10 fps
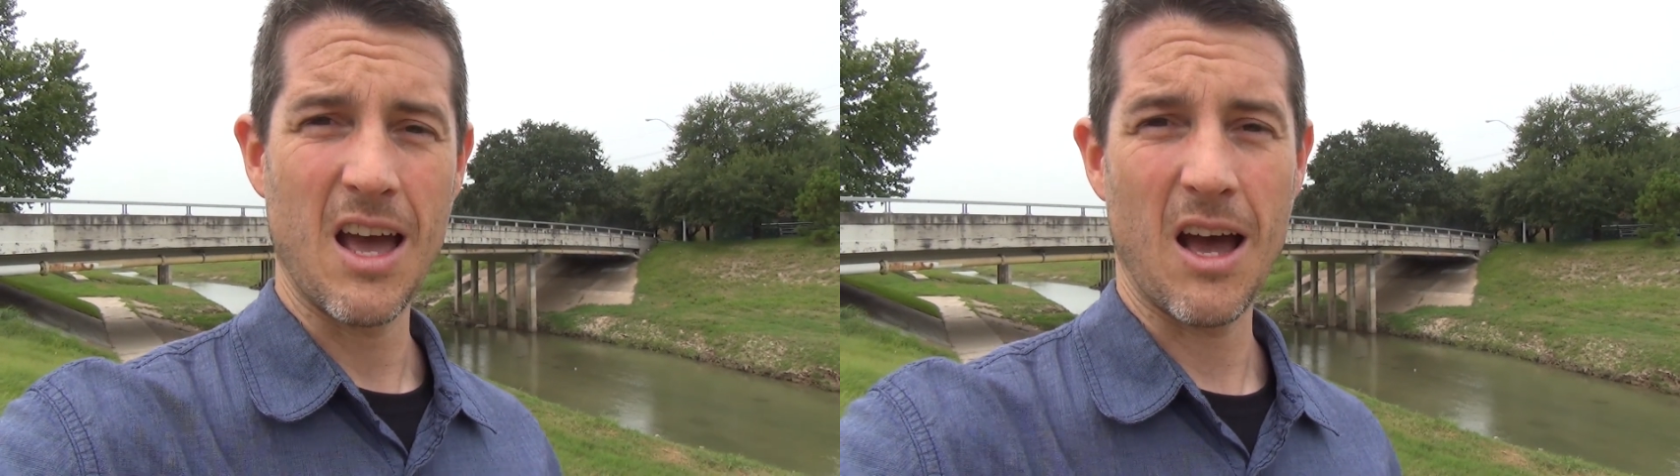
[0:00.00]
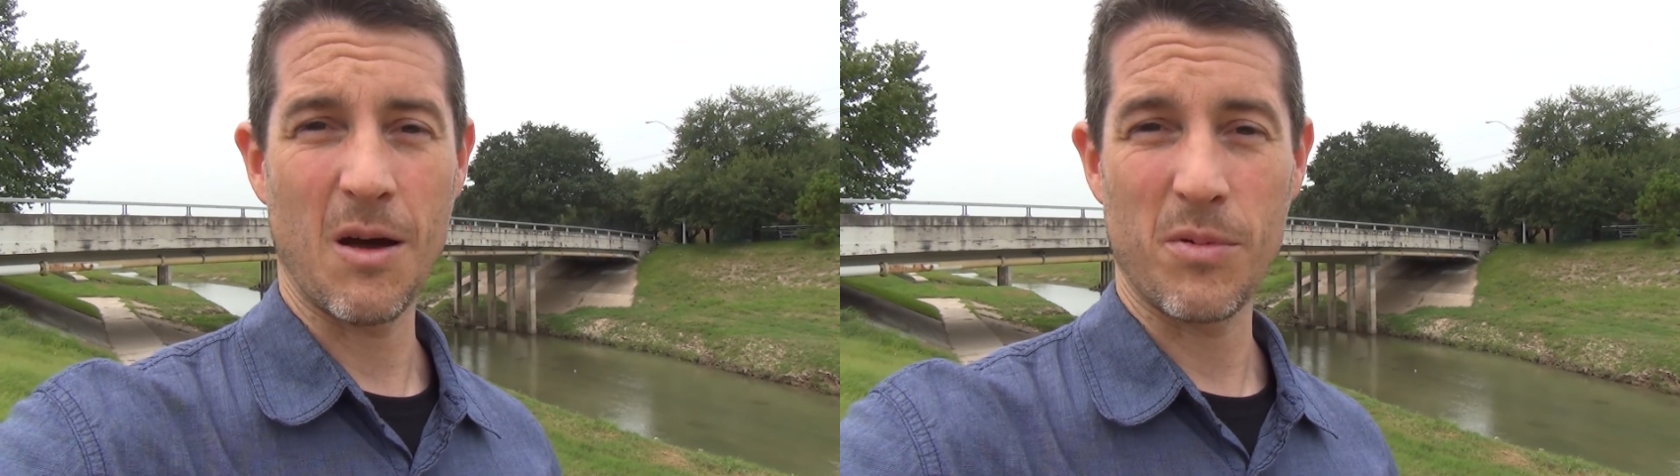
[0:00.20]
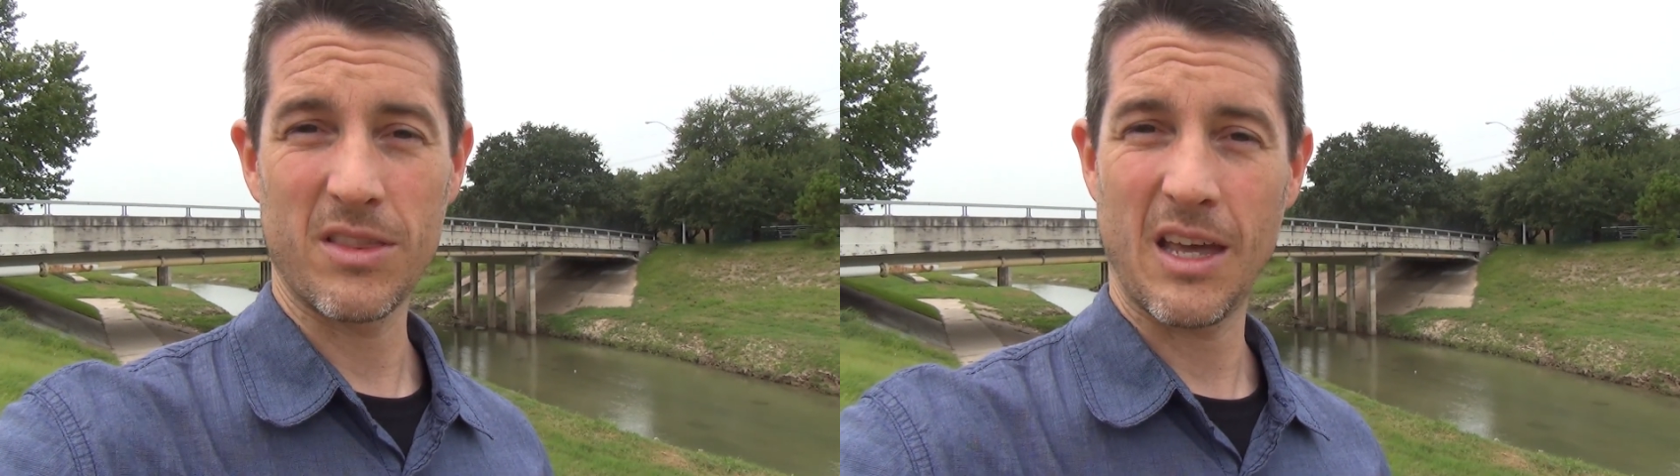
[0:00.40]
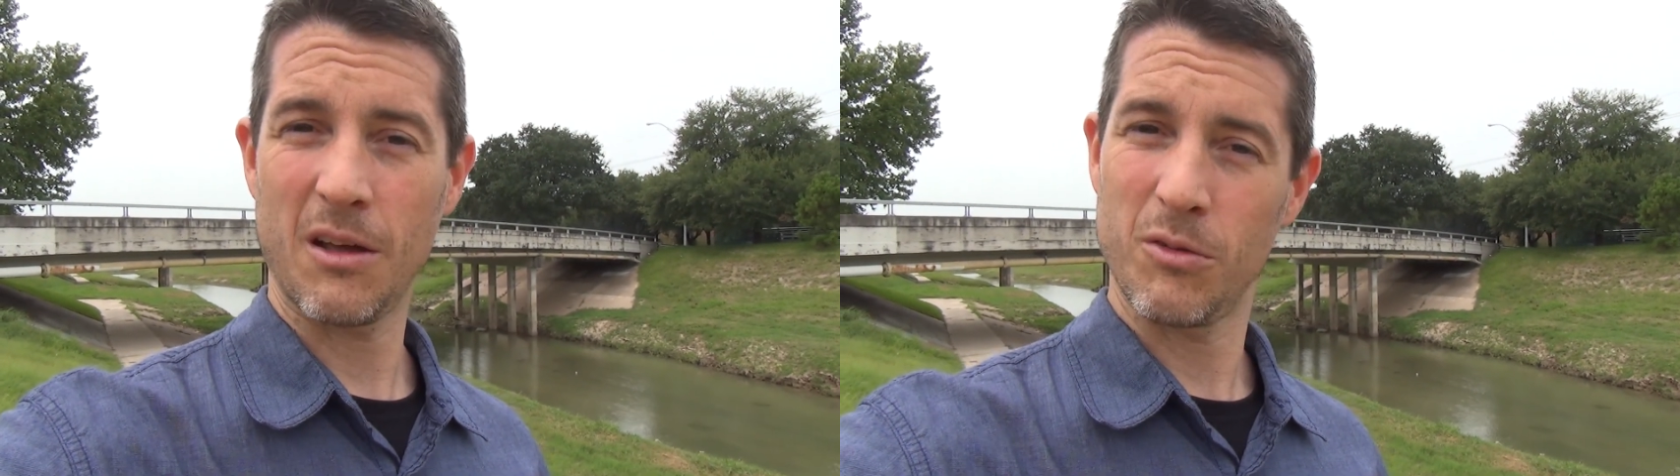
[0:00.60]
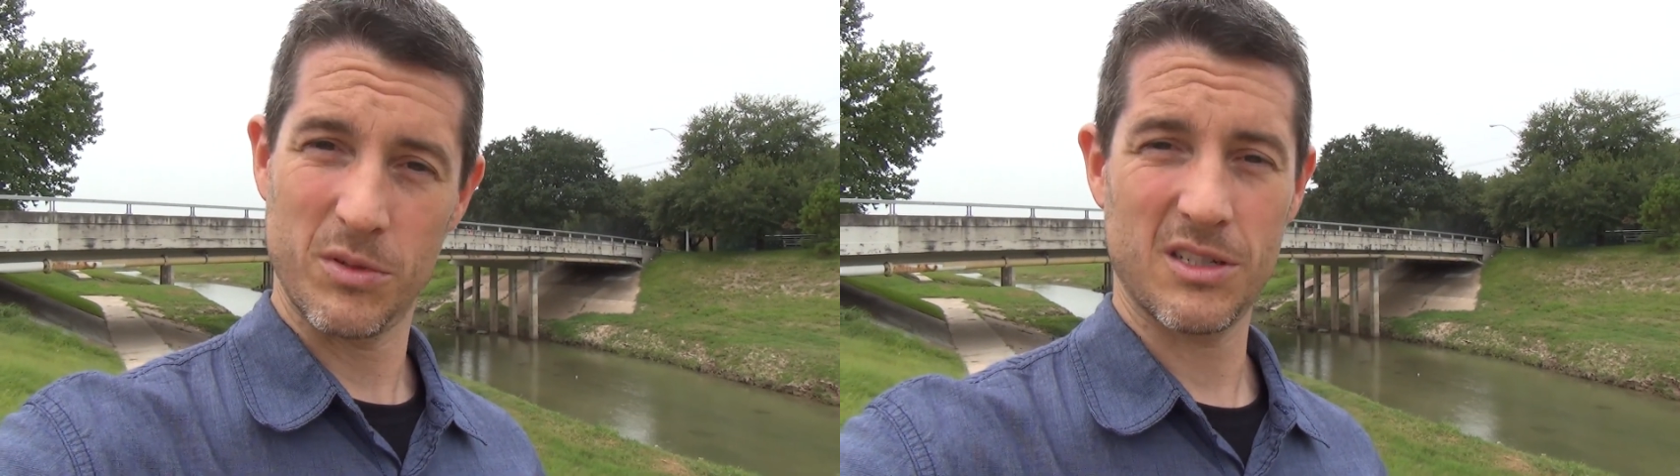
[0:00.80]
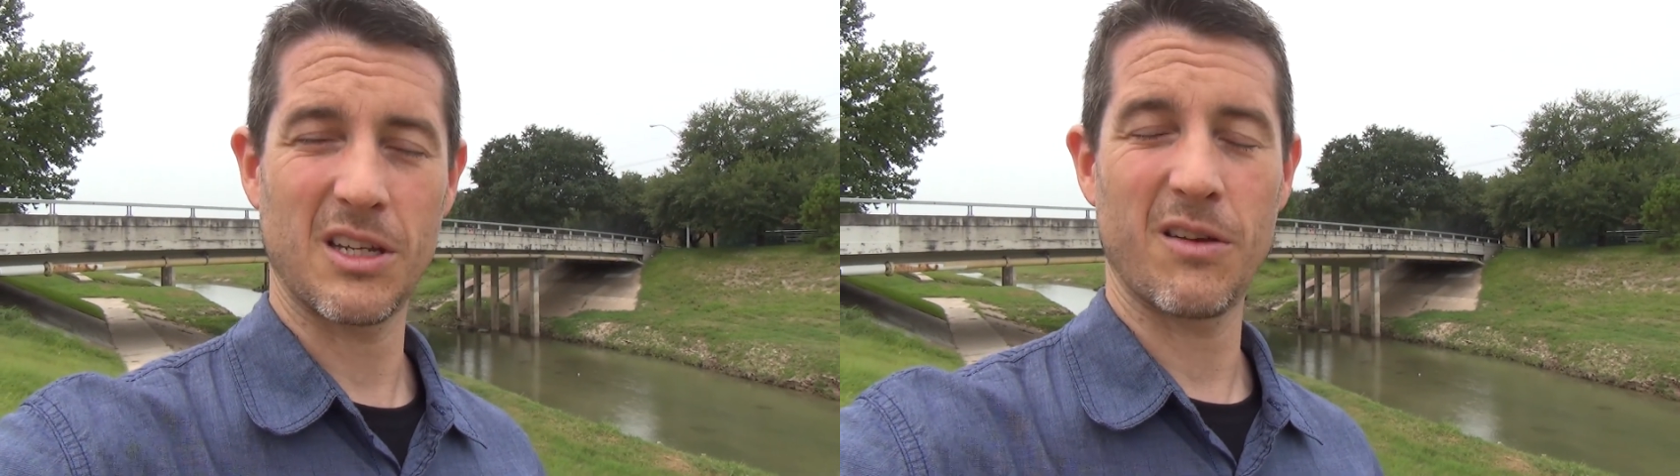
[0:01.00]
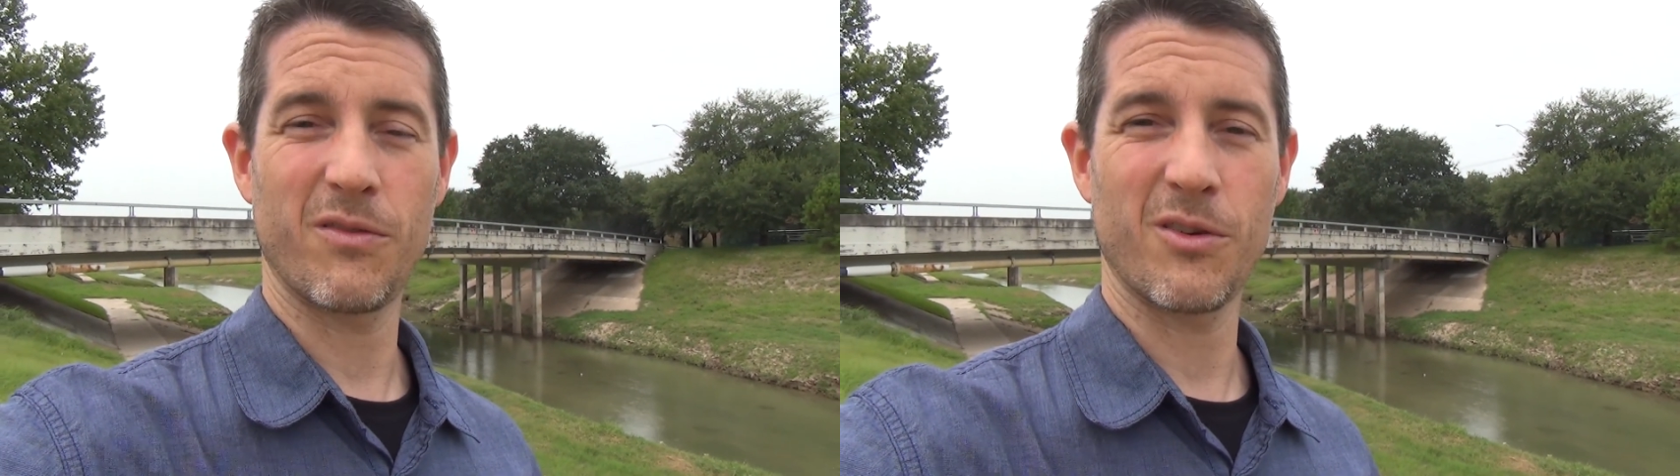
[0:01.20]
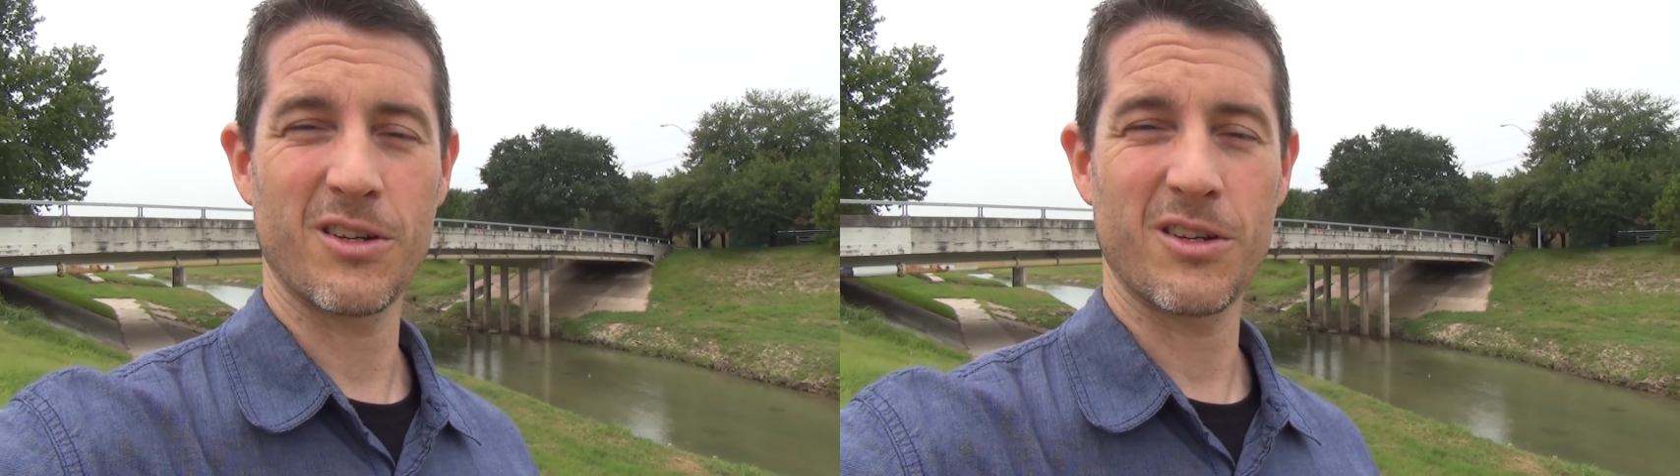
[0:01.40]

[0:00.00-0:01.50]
but that will be saved for